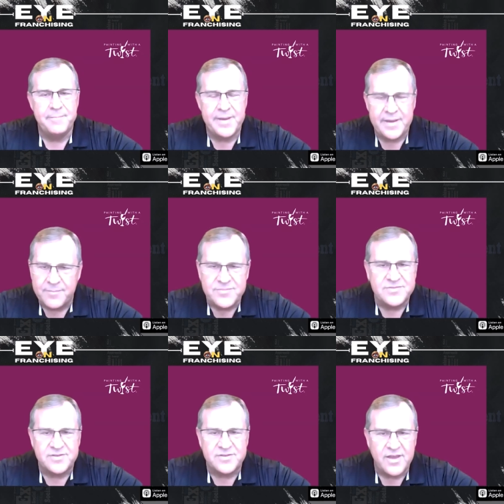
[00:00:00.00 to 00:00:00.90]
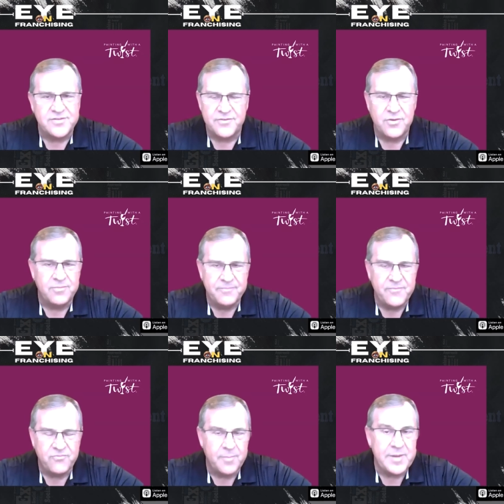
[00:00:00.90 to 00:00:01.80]
become successful
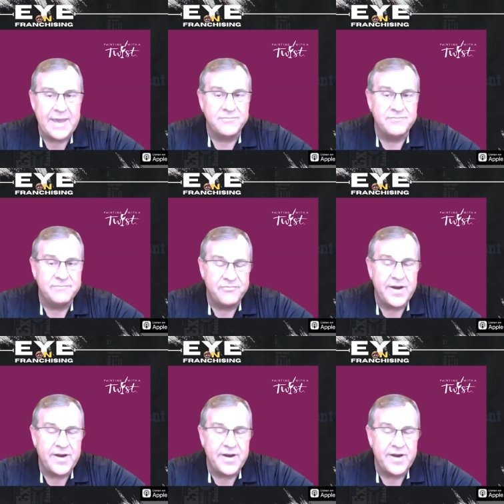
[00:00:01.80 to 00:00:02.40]
from an ad